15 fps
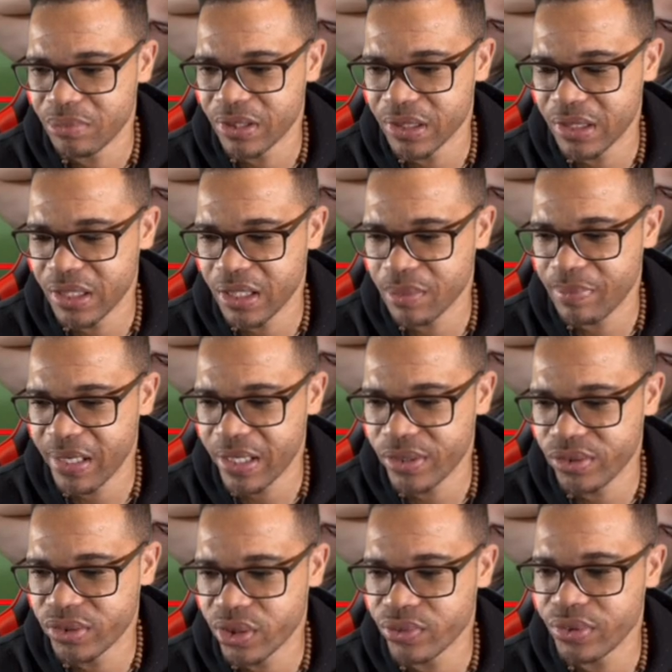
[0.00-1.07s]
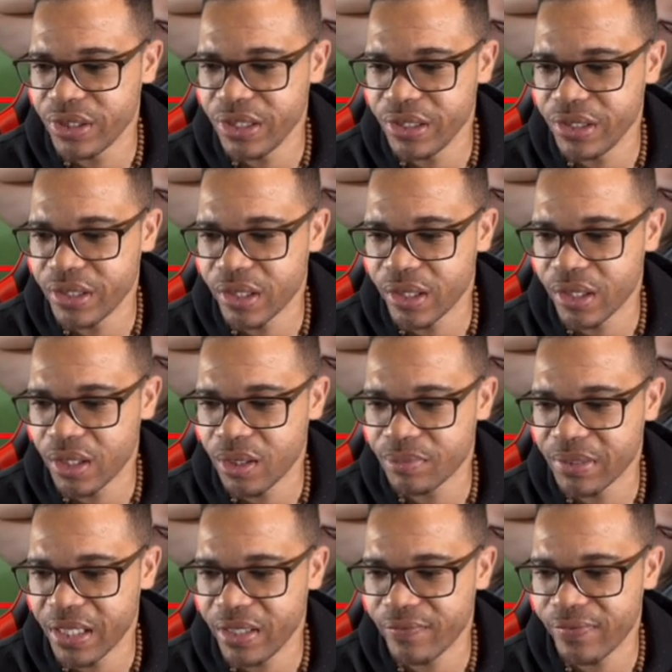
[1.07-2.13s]
good thing about it, you don't need uh,
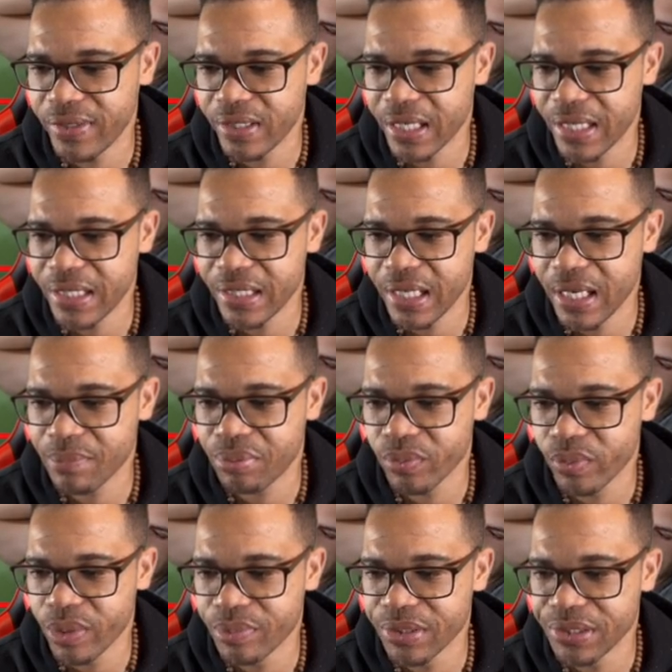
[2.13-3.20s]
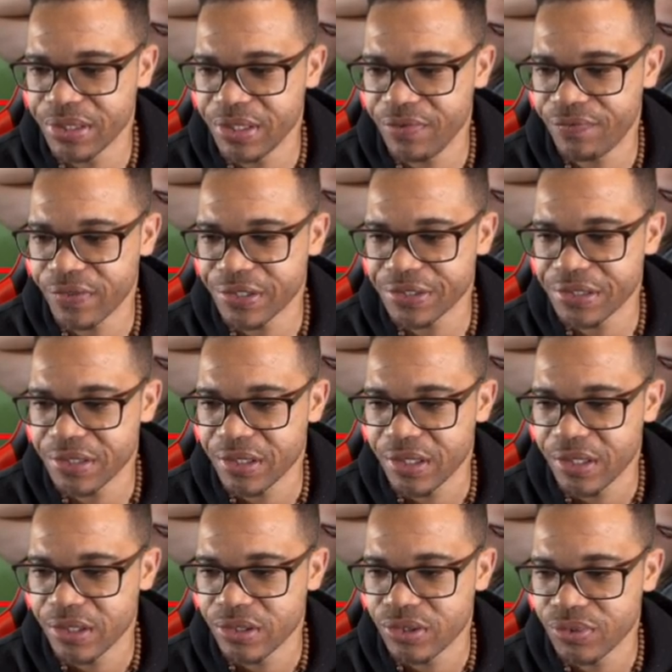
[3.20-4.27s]
90, 99 perimeter defense
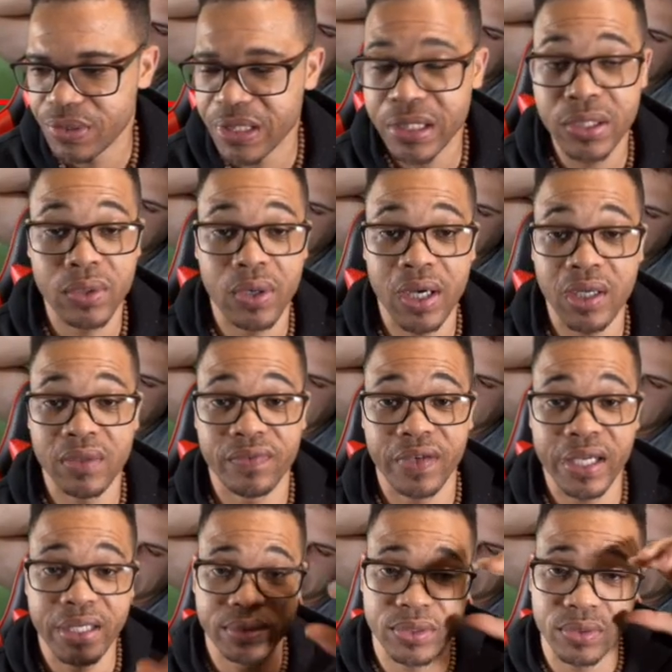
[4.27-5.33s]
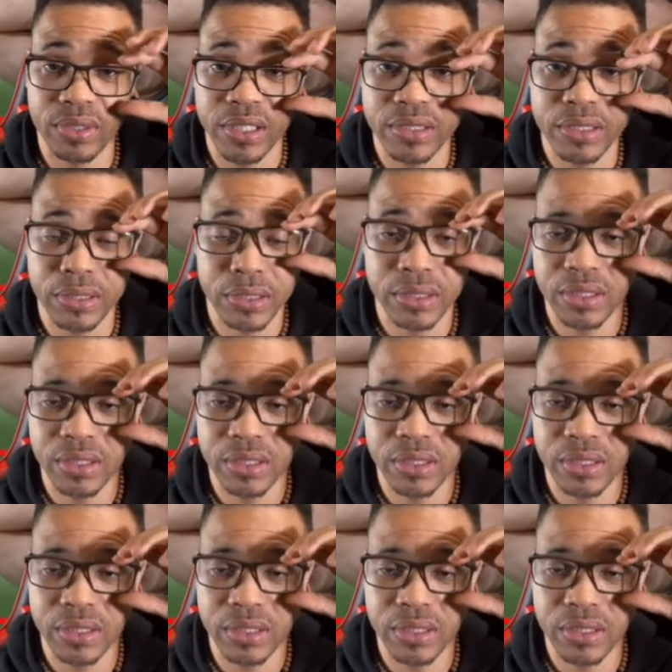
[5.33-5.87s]
to get on Hall of Fame, so that's a good